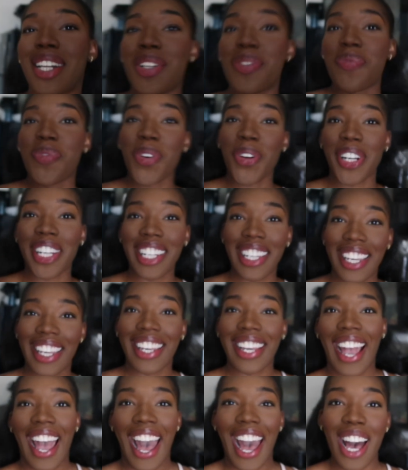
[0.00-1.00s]
Good
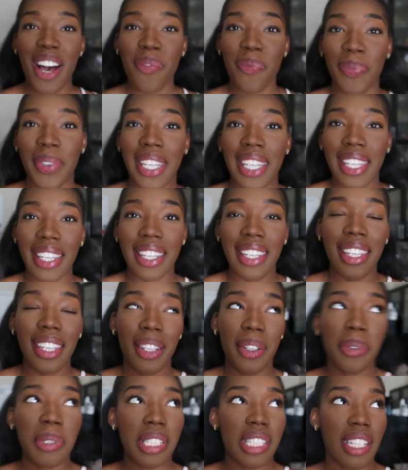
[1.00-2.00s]
morning.
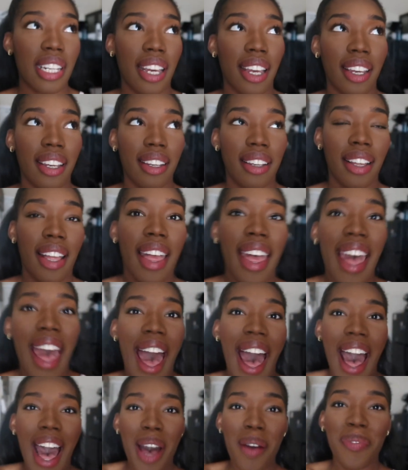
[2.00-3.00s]
Happy, what's today?
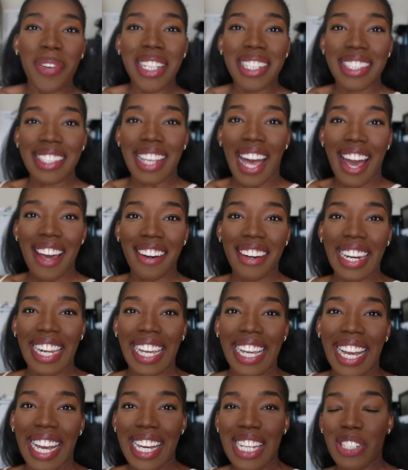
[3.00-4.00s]
Happy
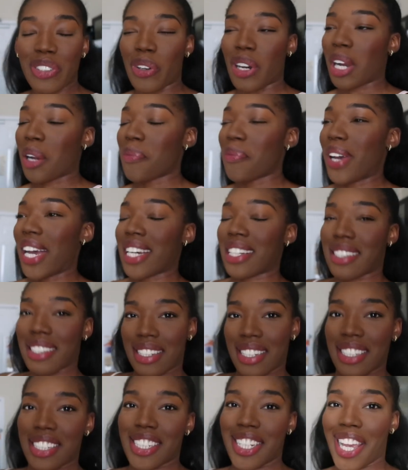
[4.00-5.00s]
Saturday, guys. Welcome back to
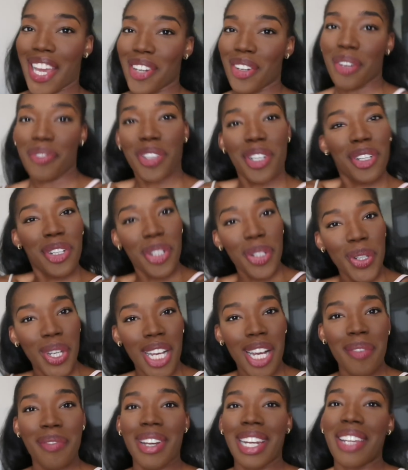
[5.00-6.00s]
the channel. If you're new
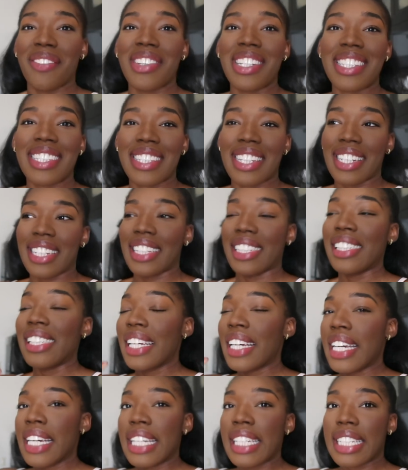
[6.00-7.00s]
here, my name is Sydnei.
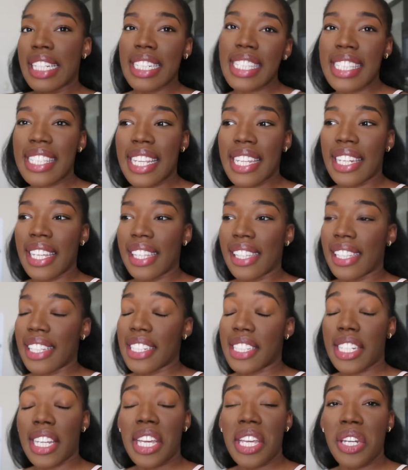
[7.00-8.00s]
This is Sydnei
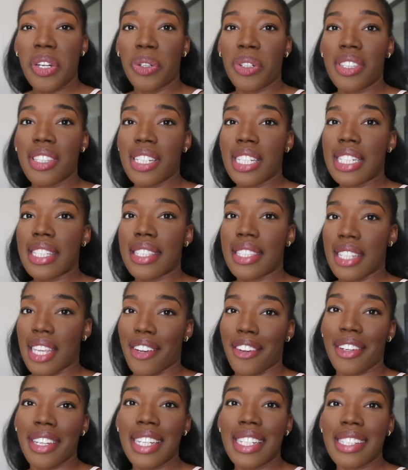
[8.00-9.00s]
Alicia and on this
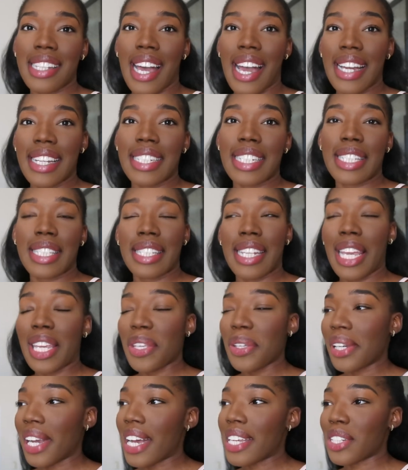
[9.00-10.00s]
series, I just
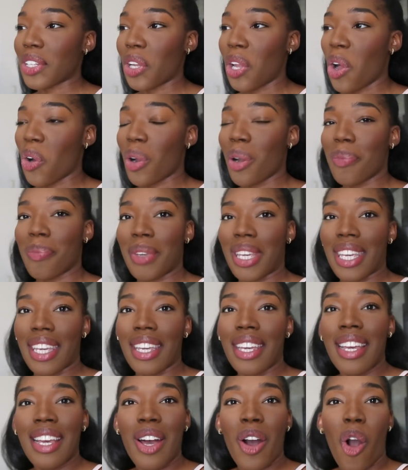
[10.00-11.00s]
take you guys along with
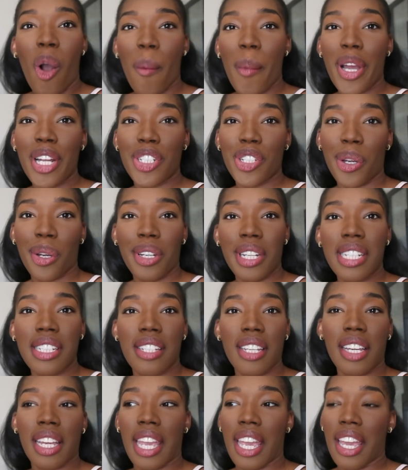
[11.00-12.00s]
me on my journey
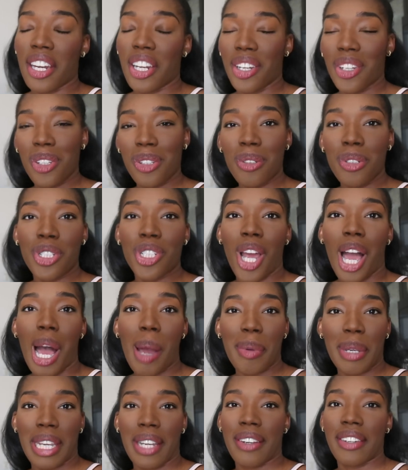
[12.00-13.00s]
to getting a new
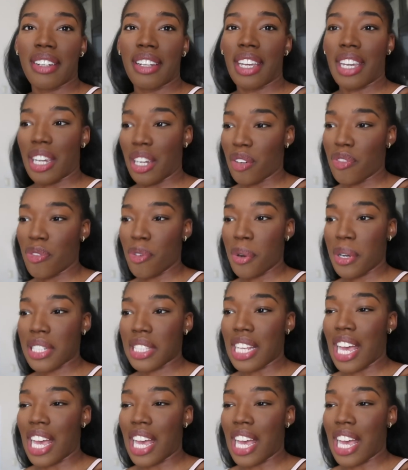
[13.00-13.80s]
job here in the Air Force.